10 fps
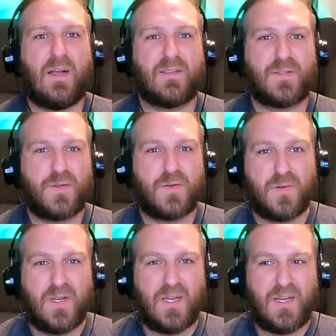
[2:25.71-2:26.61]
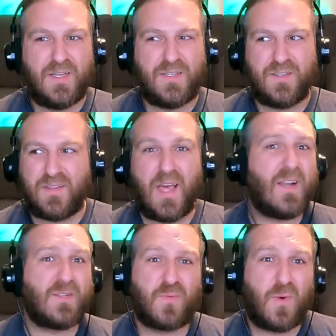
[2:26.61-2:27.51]
So that
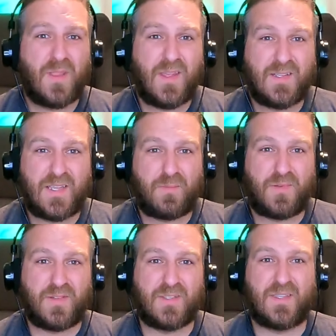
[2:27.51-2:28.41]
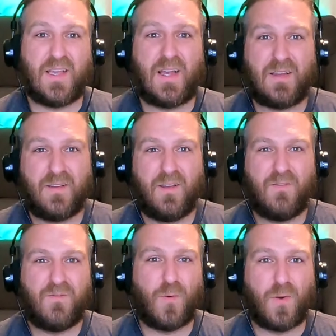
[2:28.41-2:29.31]
is one of the examples
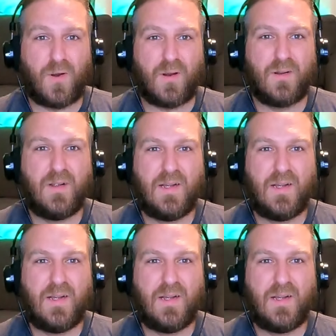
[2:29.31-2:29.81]
for